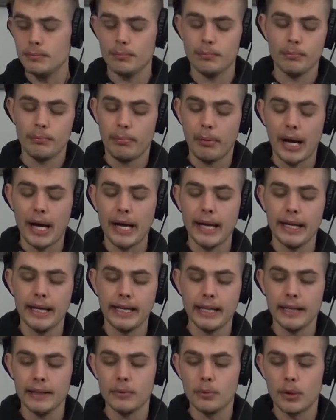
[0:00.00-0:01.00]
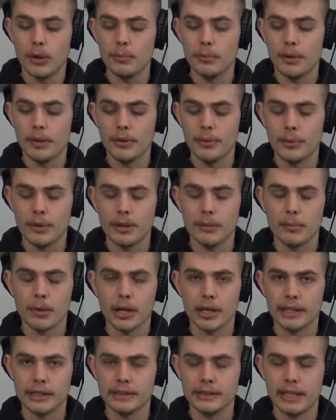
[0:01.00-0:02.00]
buying in 1 month when the
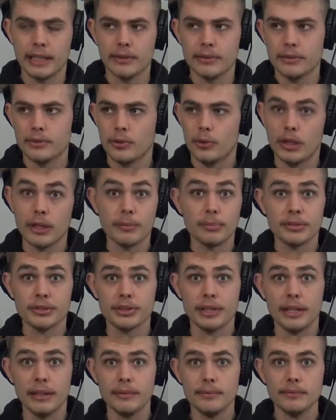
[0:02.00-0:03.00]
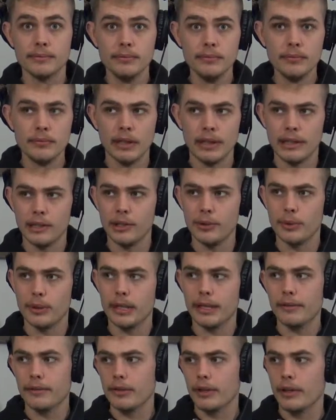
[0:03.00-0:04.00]
market's down 20% and doing
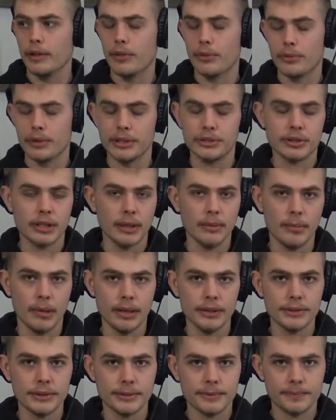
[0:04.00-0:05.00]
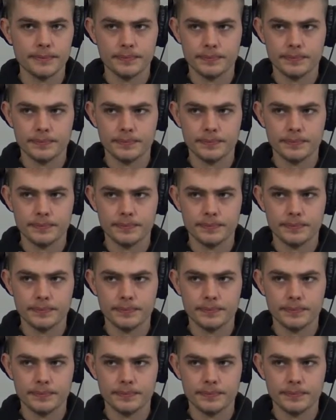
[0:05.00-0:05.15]
that for like 3 straight months.